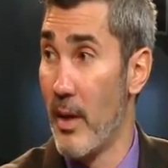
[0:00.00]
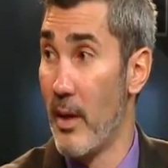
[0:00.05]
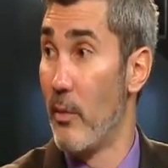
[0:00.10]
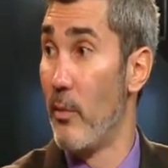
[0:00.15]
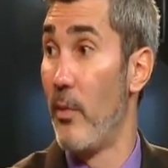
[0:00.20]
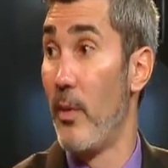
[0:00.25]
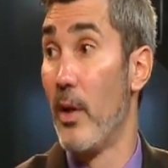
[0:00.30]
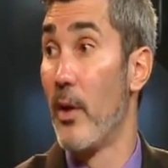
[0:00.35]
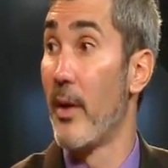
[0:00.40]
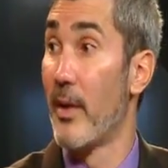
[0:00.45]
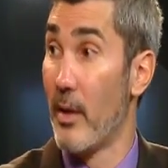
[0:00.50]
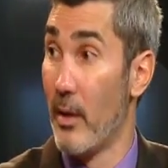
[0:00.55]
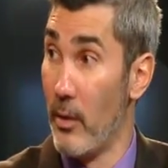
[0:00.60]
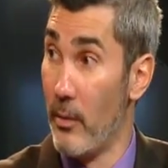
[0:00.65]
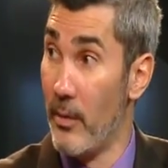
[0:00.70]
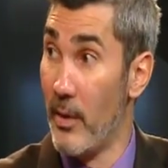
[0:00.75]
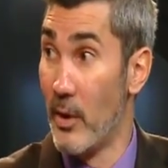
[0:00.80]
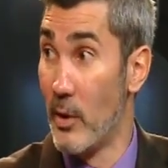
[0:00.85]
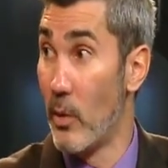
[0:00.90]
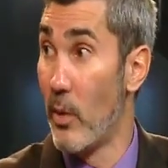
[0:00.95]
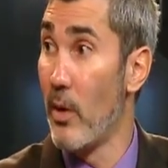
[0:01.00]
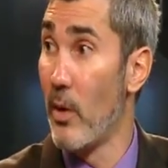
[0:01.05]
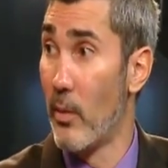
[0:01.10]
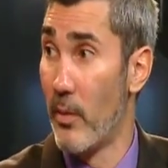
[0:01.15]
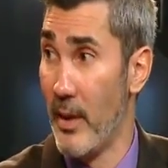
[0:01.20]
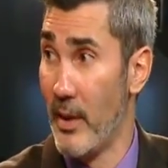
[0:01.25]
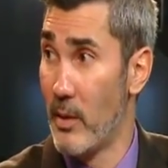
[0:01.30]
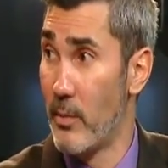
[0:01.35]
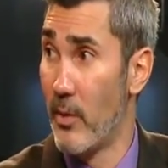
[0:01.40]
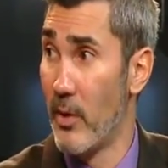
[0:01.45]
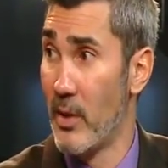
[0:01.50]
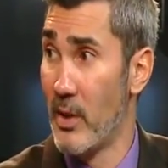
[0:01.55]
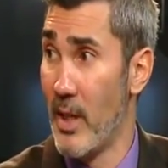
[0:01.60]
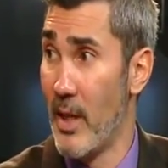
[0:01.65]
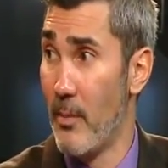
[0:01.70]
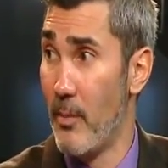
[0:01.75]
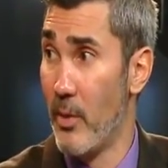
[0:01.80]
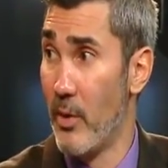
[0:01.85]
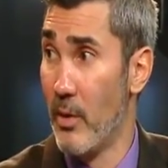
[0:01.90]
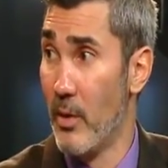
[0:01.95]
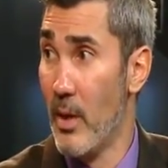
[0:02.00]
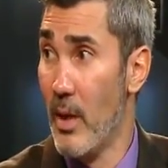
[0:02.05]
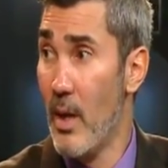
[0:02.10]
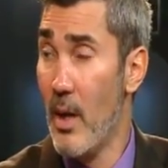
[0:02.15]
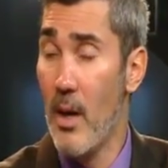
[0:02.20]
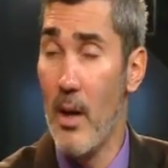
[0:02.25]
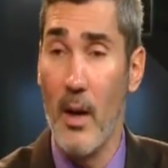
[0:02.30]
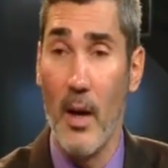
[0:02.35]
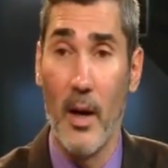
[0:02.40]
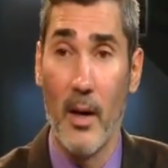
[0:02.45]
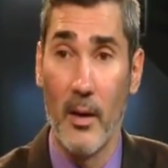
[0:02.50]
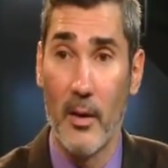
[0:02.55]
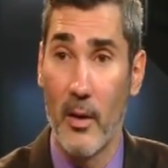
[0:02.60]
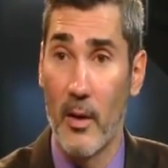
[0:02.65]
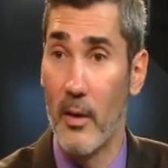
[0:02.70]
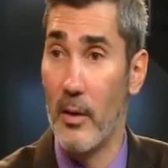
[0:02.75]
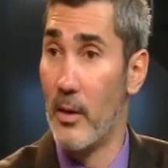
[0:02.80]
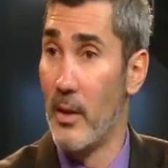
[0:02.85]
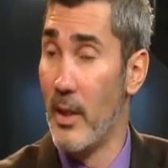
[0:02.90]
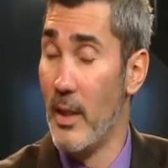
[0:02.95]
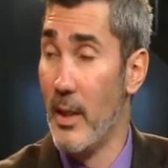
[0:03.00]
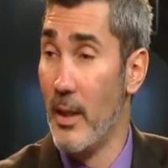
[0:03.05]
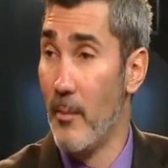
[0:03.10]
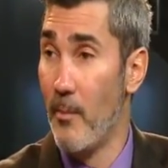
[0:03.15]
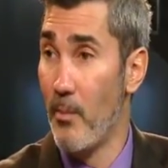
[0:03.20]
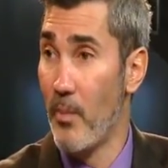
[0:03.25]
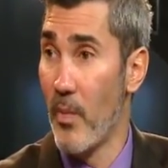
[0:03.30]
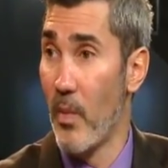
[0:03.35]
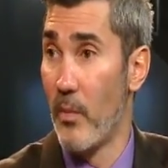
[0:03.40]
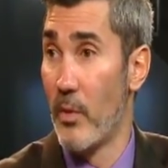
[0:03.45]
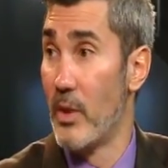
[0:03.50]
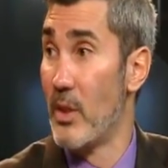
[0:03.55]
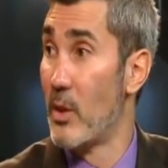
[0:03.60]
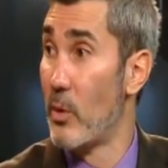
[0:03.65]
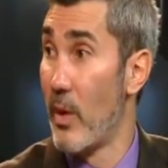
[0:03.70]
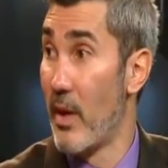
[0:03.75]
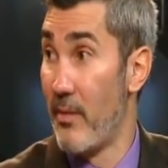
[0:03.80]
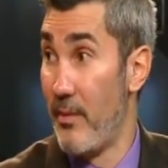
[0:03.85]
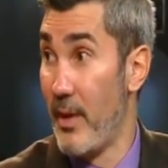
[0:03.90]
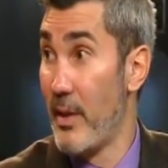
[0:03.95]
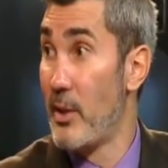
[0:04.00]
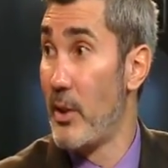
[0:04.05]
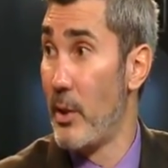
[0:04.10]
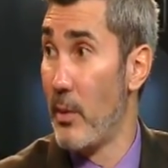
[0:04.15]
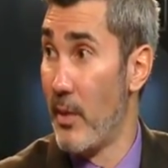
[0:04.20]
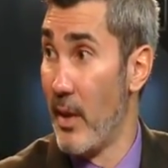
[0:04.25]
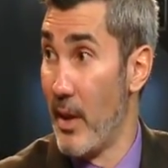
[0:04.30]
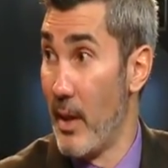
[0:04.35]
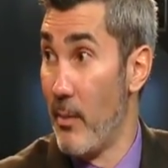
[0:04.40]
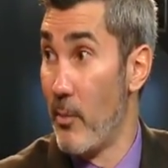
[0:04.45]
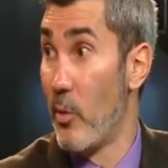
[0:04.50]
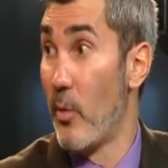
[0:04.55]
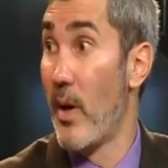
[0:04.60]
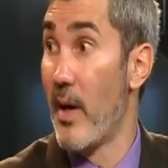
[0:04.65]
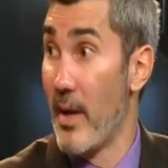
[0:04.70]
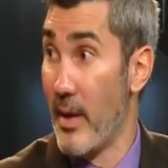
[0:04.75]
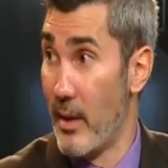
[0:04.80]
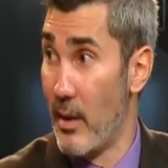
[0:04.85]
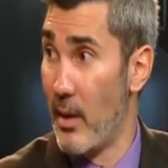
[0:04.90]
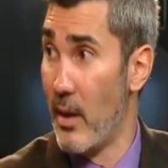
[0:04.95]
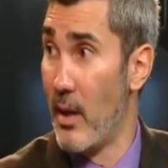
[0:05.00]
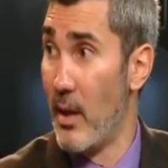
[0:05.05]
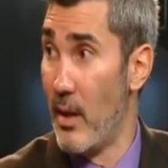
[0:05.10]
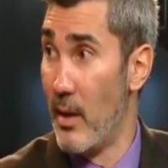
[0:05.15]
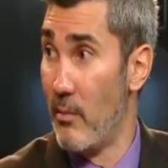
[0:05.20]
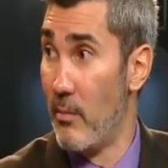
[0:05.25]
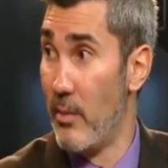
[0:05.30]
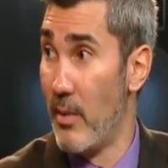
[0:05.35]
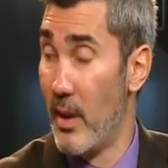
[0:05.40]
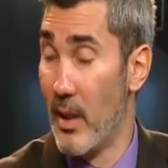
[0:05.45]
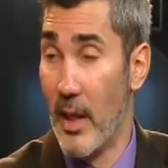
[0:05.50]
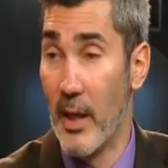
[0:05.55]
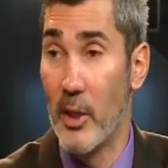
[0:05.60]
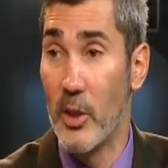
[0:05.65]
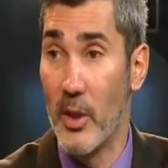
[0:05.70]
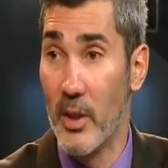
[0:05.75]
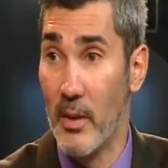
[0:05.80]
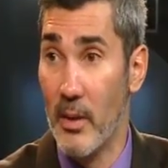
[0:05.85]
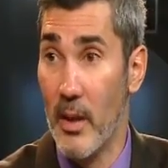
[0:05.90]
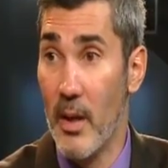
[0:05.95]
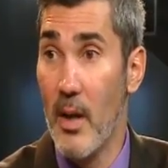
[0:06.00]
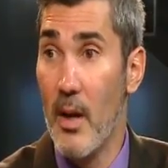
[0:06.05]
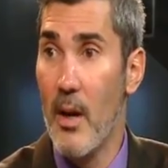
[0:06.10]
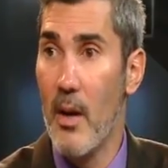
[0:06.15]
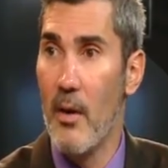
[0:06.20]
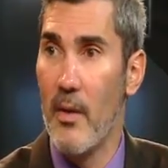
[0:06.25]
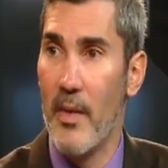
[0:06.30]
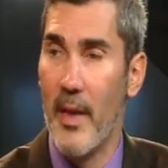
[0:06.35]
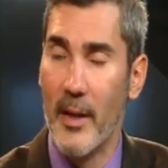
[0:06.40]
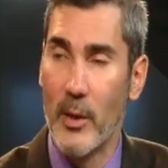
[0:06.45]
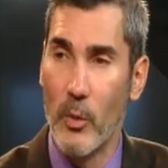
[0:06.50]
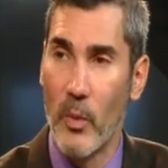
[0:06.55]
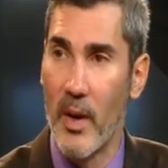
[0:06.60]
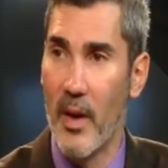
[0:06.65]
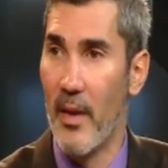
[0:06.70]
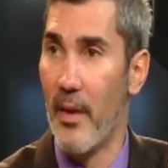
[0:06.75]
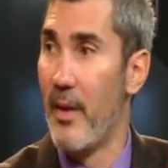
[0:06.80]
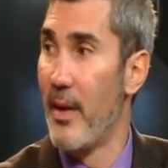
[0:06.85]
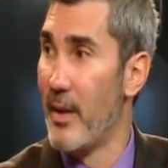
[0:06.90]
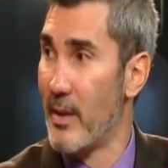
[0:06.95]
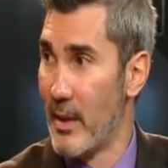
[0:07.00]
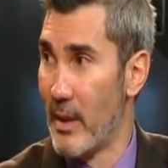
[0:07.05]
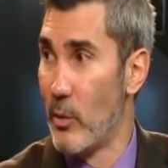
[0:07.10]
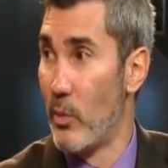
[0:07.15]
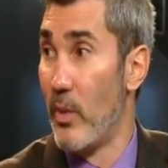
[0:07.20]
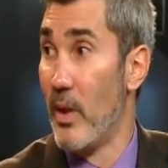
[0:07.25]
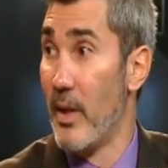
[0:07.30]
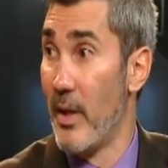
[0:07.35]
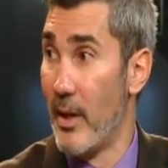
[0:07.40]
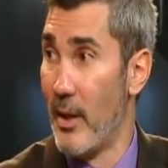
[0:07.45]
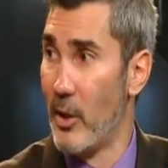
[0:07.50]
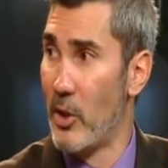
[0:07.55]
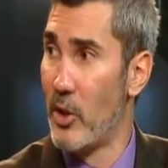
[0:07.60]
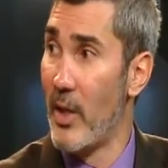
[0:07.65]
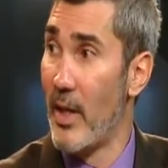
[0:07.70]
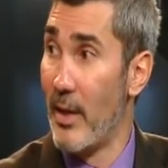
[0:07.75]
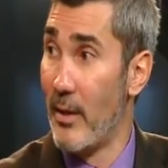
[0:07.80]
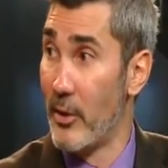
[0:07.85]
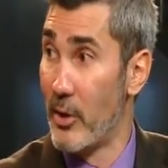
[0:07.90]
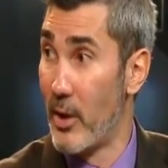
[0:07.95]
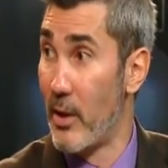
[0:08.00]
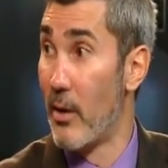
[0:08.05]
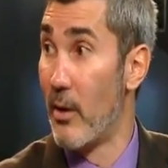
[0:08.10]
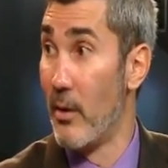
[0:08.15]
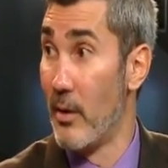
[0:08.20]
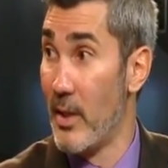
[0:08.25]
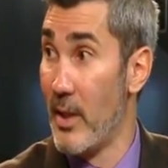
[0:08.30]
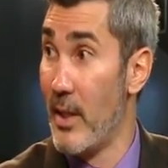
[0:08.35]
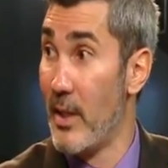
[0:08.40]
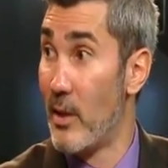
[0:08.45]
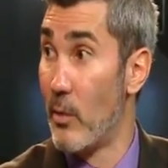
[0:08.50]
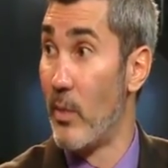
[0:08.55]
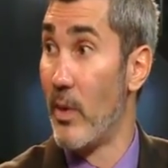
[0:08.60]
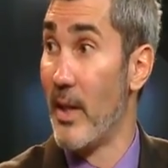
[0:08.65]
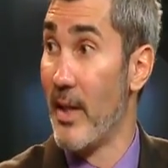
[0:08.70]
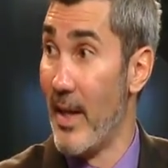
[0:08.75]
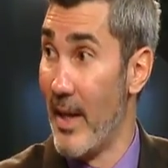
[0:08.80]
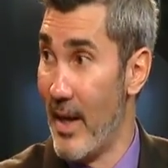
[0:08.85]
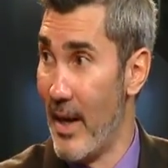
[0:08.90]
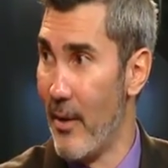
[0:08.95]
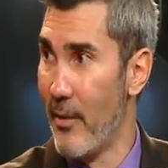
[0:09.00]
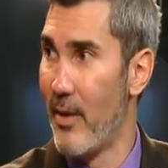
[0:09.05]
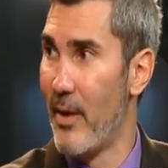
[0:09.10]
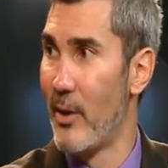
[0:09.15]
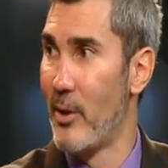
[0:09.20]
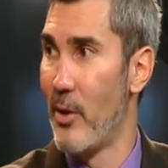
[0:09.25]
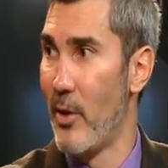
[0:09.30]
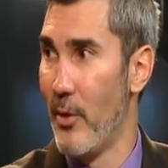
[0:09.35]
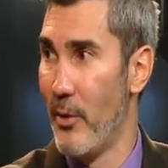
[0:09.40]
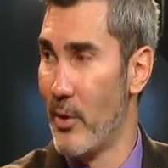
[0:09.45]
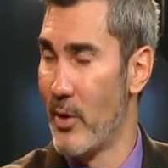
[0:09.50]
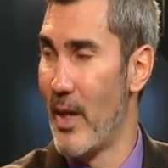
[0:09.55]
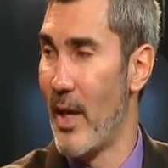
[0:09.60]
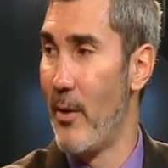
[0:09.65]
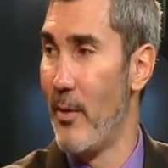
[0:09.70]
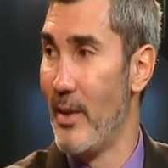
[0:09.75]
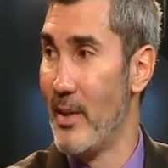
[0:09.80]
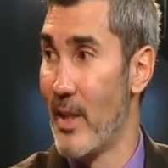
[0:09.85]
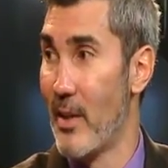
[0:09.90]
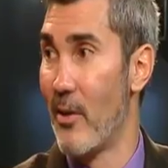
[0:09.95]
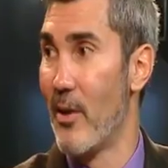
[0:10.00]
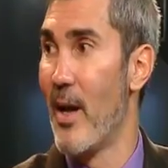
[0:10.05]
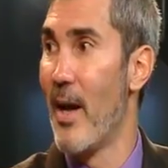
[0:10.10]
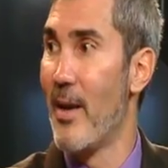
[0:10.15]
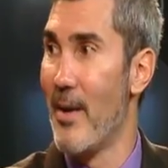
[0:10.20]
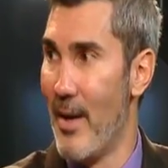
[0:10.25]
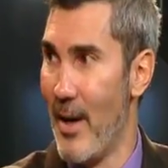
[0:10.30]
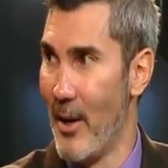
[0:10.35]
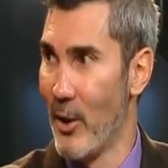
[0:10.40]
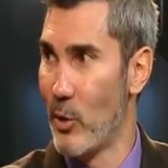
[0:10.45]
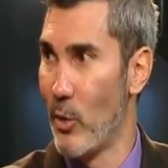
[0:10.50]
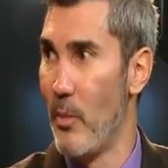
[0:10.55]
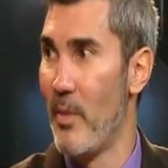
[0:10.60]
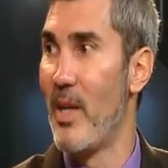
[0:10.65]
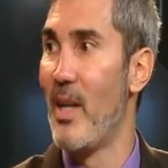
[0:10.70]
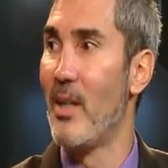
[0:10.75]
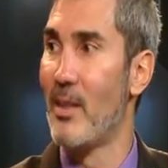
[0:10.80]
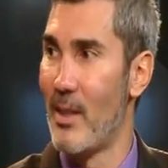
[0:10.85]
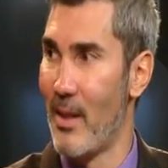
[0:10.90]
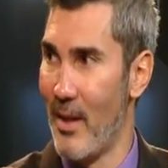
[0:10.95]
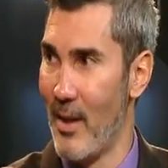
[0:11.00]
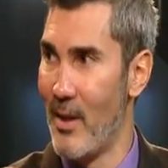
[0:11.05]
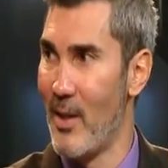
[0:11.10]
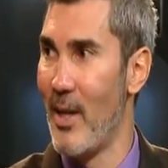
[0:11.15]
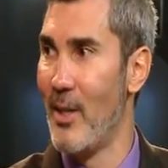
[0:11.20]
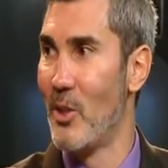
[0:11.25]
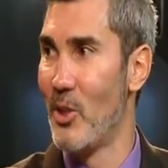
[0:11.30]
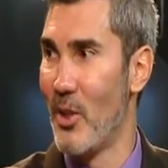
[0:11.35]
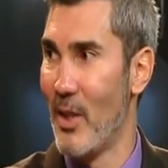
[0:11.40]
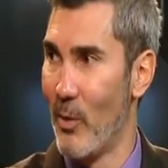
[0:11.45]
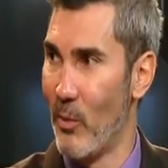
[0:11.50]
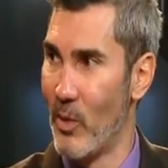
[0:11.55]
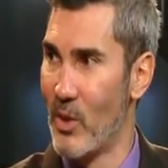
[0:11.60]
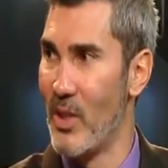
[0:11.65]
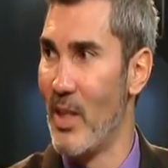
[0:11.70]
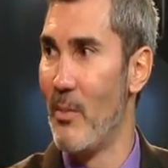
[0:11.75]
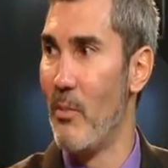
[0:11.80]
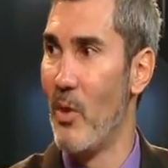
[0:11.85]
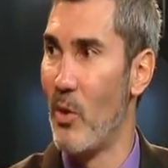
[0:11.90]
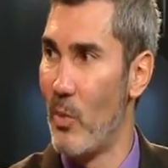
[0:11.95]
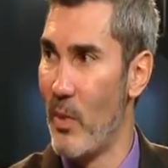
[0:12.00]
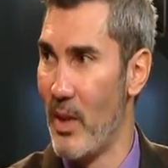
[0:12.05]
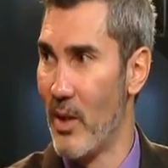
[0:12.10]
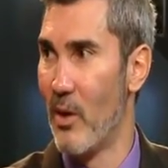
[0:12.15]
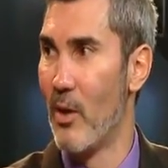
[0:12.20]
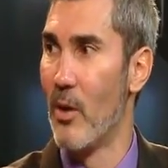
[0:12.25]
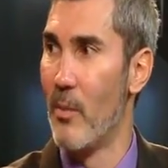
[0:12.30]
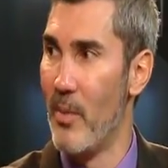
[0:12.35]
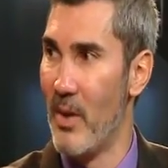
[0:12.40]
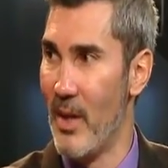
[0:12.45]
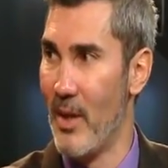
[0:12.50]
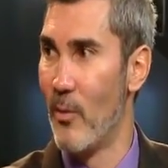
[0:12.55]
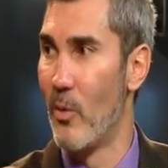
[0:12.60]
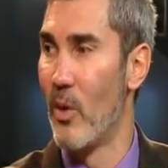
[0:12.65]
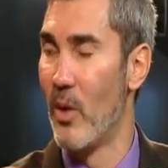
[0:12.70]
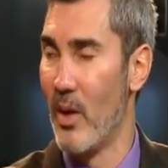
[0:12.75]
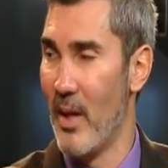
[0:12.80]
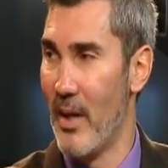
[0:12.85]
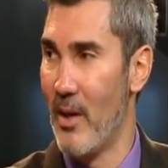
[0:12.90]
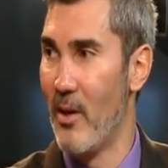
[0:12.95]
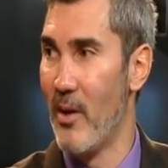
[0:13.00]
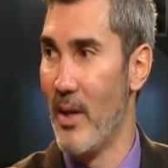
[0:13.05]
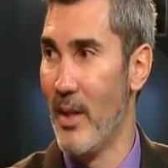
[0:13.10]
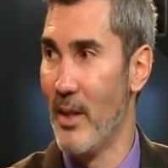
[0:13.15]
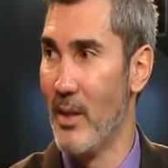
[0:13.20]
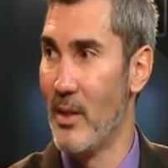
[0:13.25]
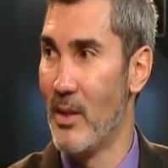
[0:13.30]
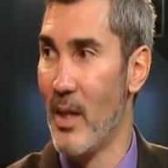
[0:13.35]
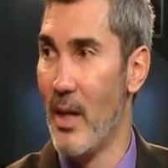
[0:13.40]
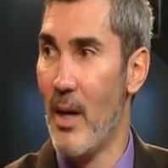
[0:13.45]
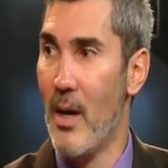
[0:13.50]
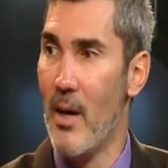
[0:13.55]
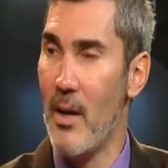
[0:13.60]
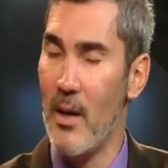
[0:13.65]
And if we look at the gubernatorial race, for example, uh, Karl Dean versus Craig Fitzhugh in the Democratic uh, election, that's one of the things that's really going to challenge Karl Dean to really get out there to those counties that are not national because of the tension that we're seeing between urban and rural areas.